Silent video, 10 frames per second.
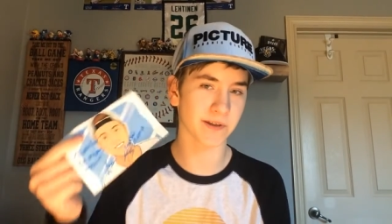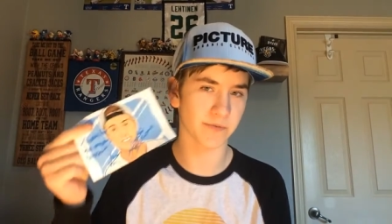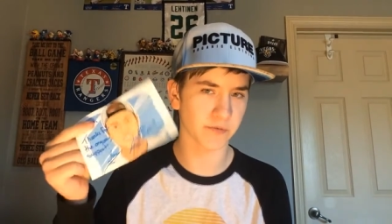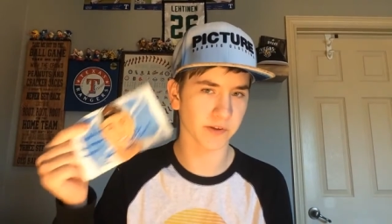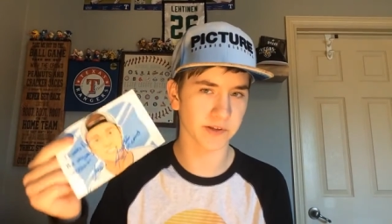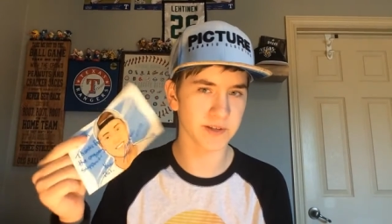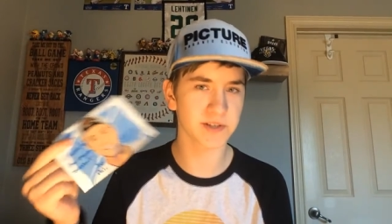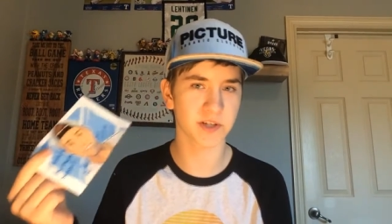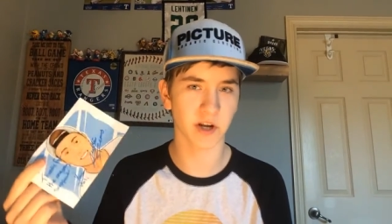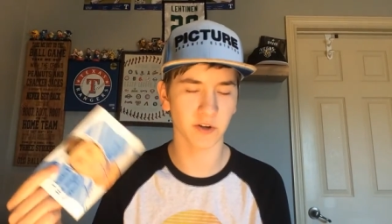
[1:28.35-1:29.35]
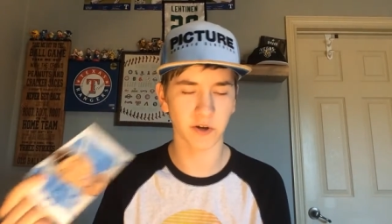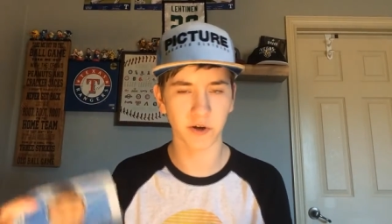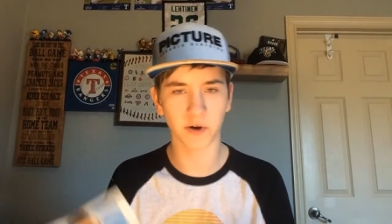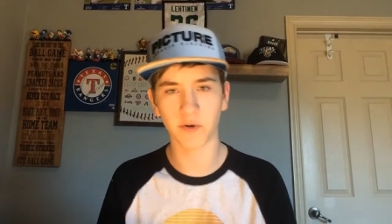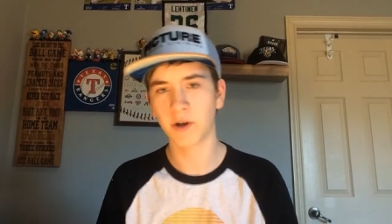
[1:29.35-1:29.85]
that with his channel
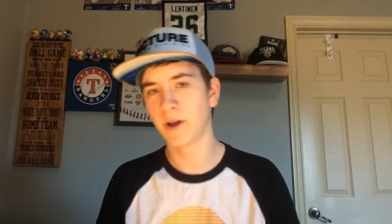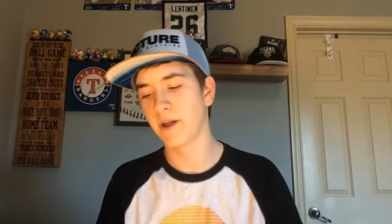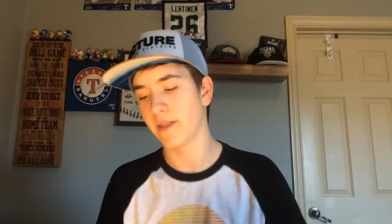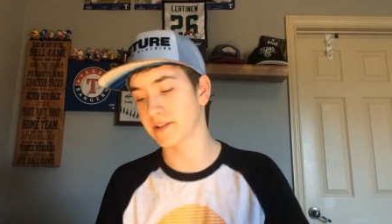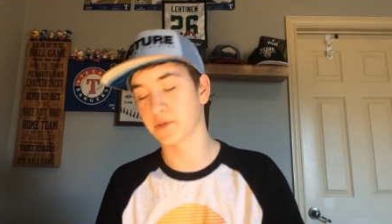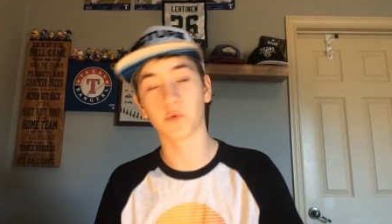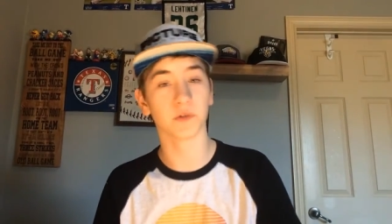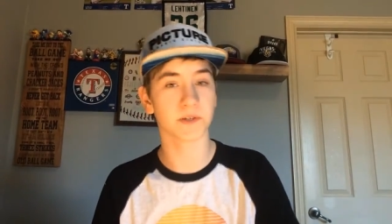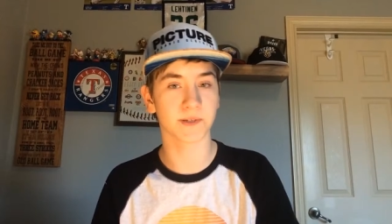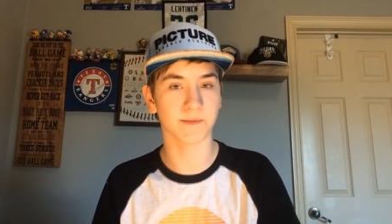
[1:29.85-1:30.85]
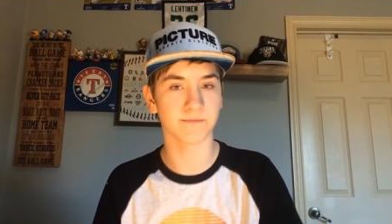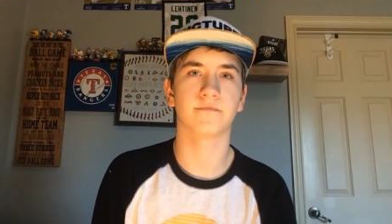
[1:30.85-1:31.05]
logo. That's cool to see.